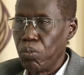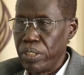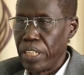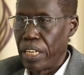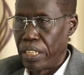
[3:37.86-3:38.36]

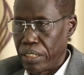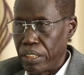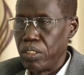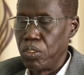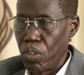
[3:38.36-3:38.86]
We are
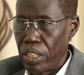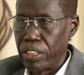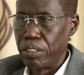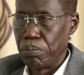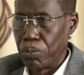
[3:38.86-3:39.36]

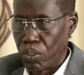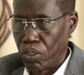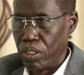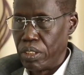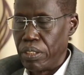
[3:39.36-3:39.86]
200
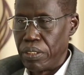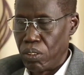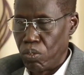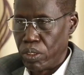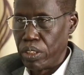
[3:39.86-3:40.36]
more
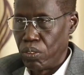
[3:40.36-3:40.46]
than what